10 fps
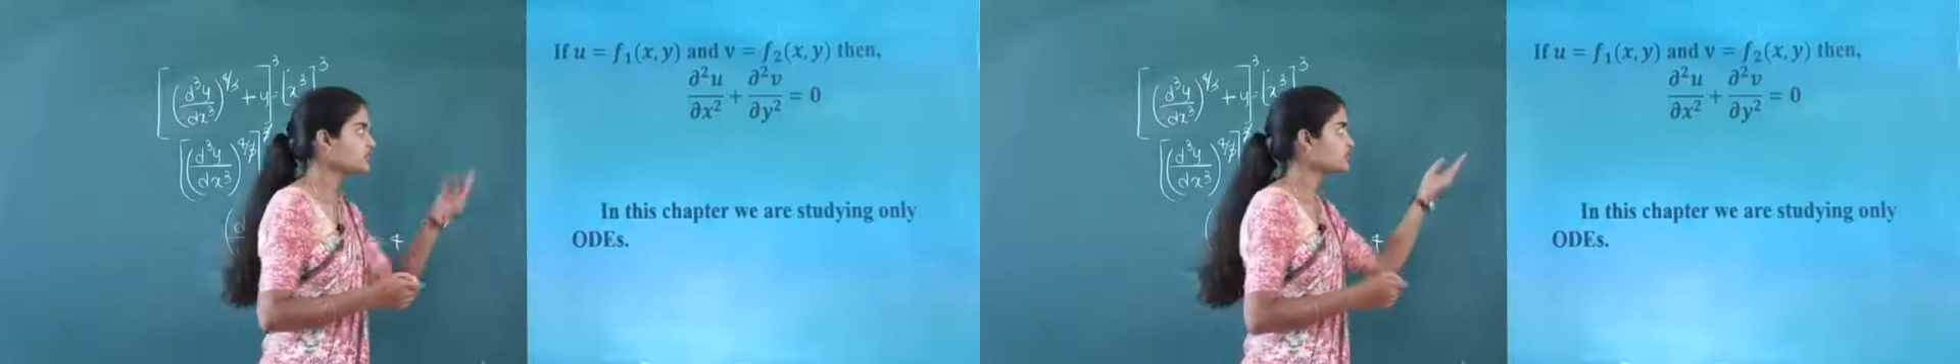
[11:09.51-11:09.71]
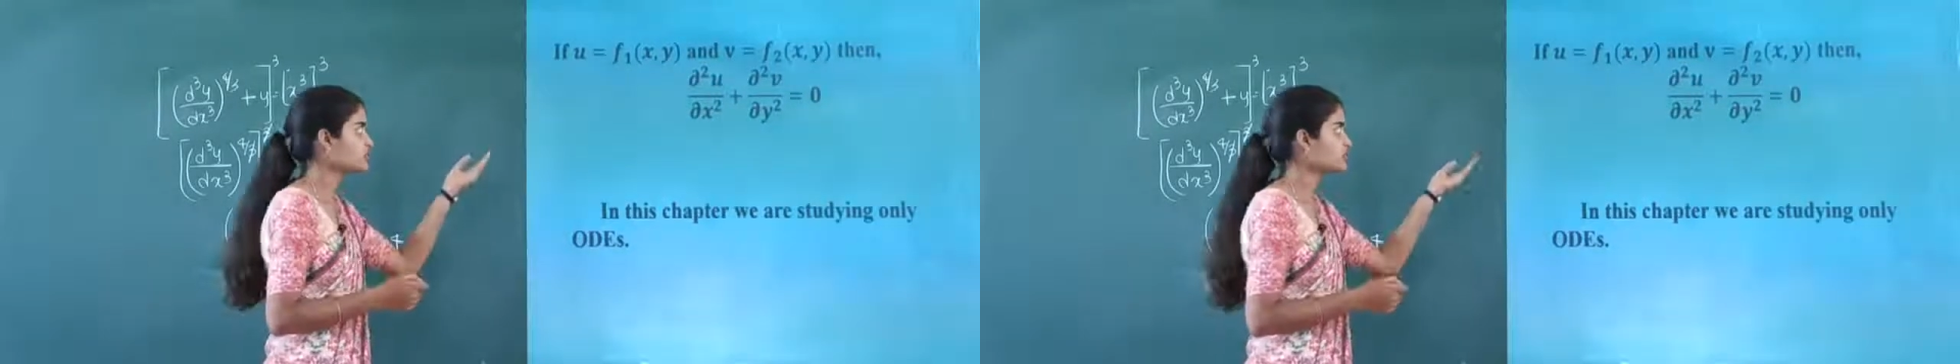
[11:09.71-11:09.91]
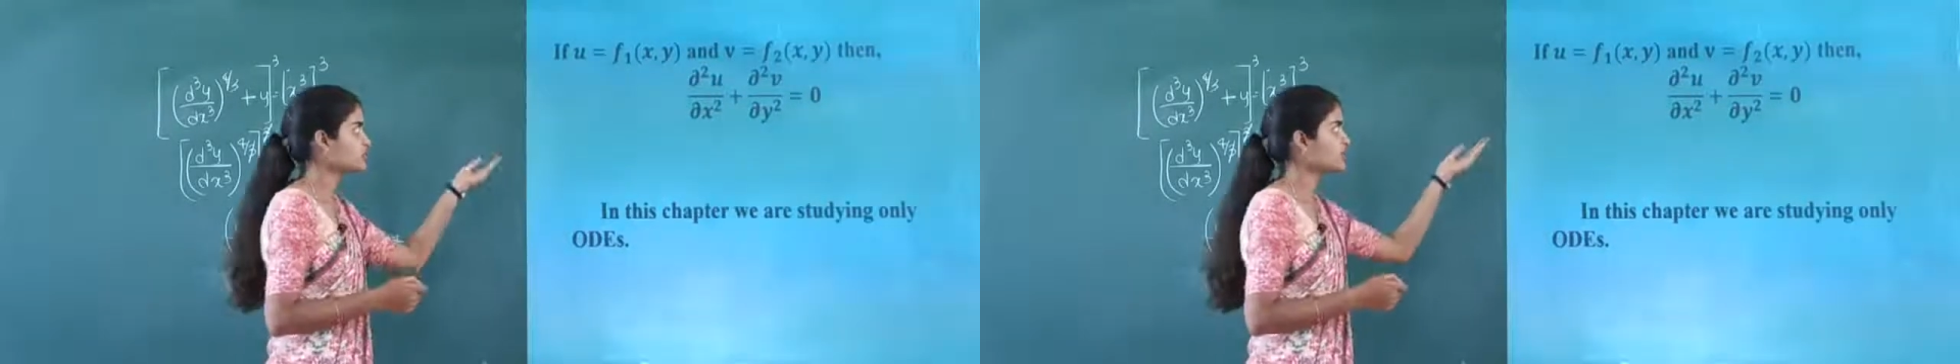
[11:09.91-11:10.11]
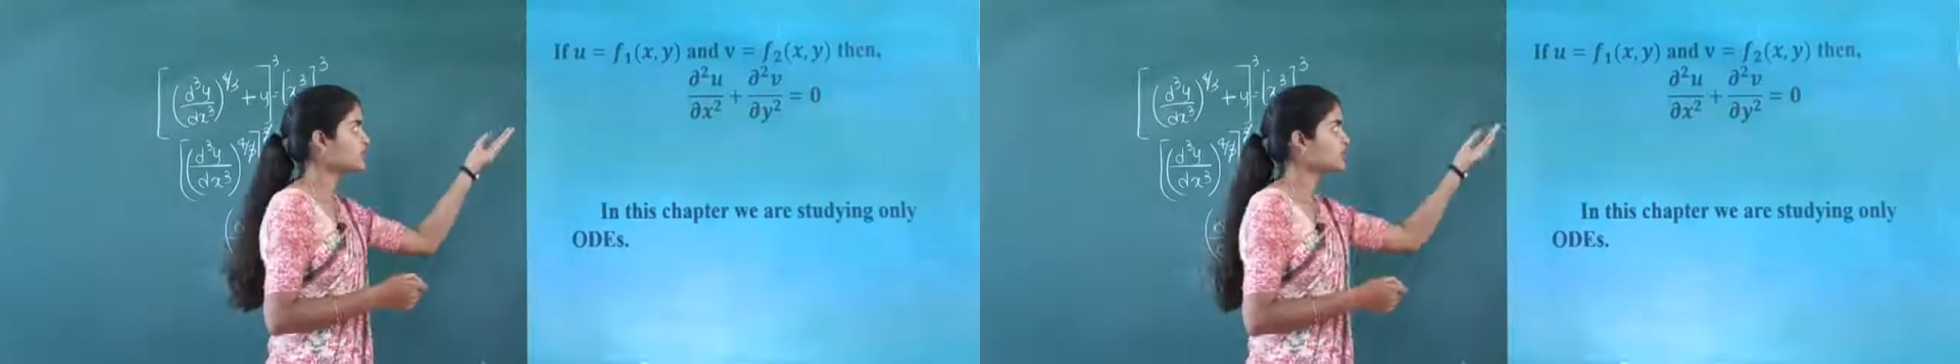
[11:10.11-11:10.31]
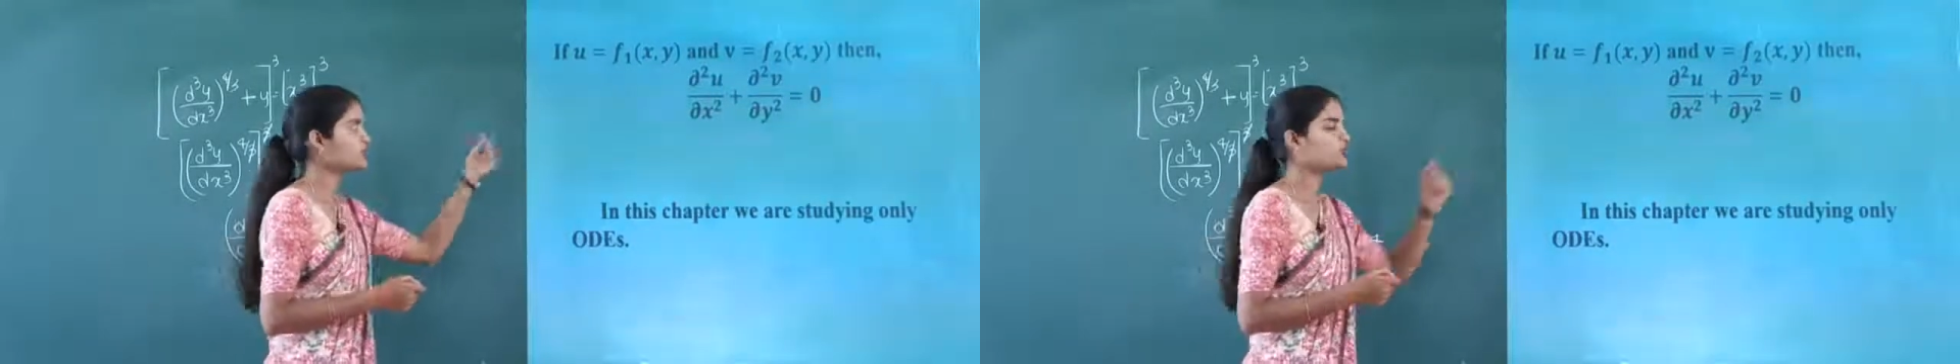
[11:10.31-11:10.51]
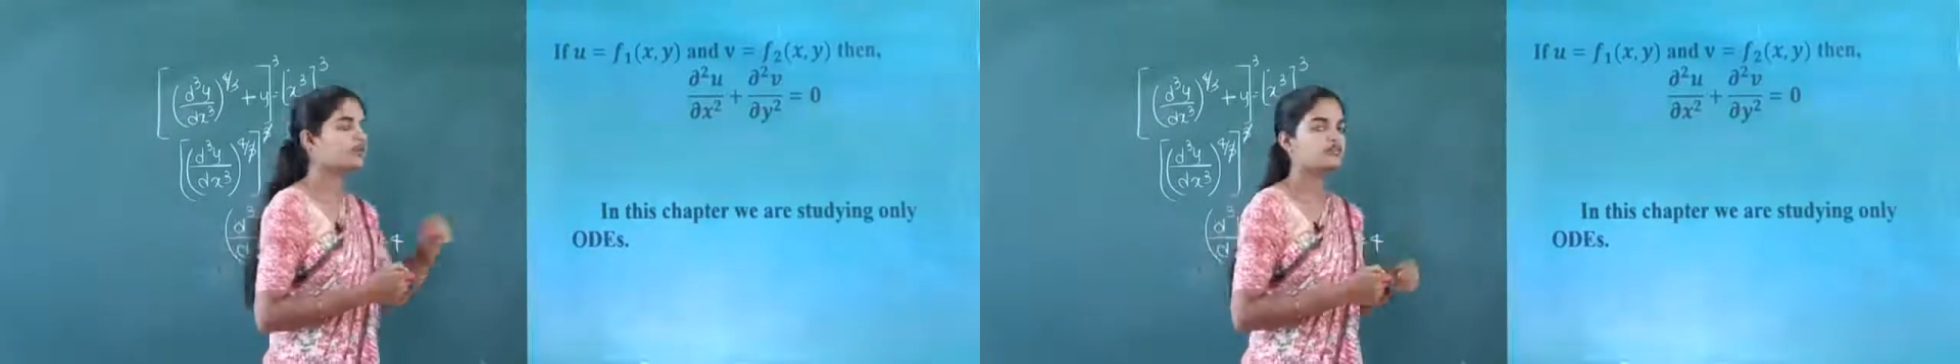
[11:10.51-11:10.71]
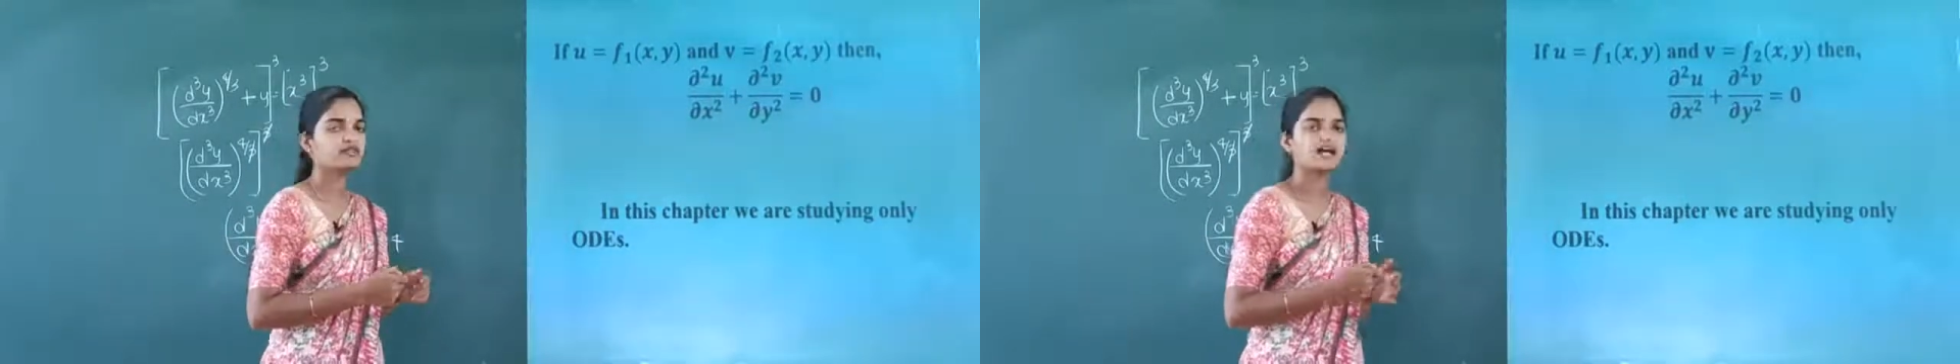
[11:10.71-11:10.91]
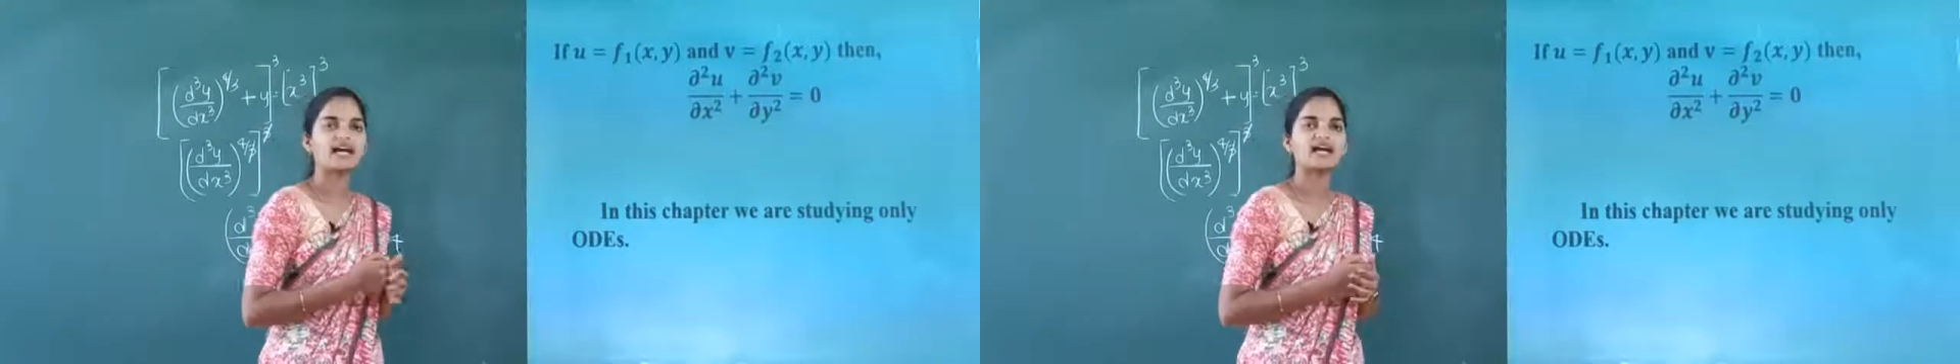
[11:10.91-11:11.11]
With respect to u and
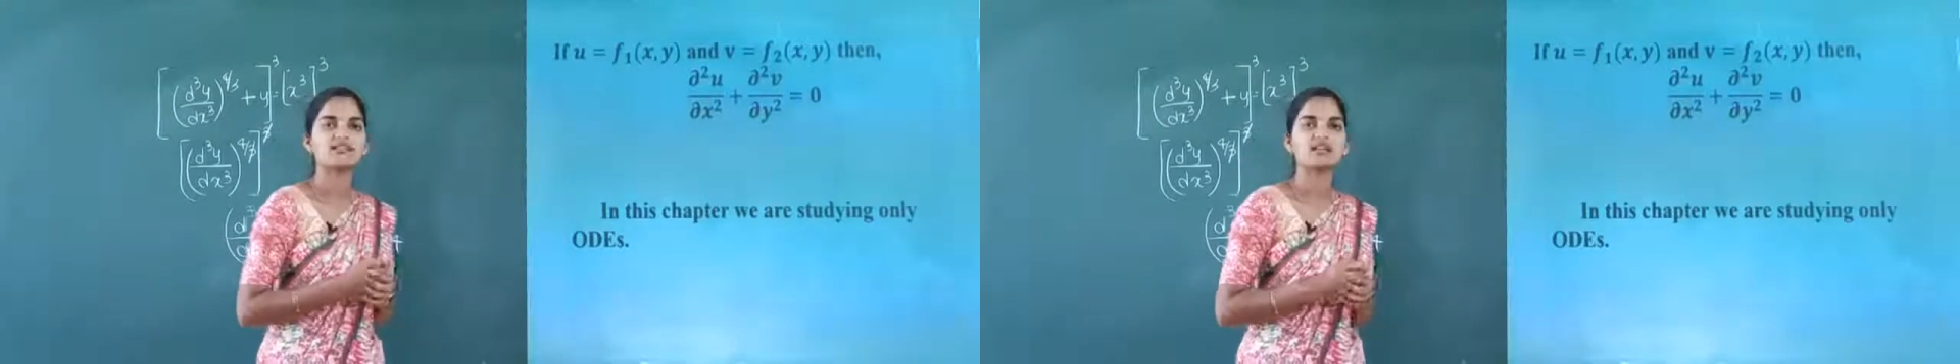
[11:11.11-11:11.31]
v, I have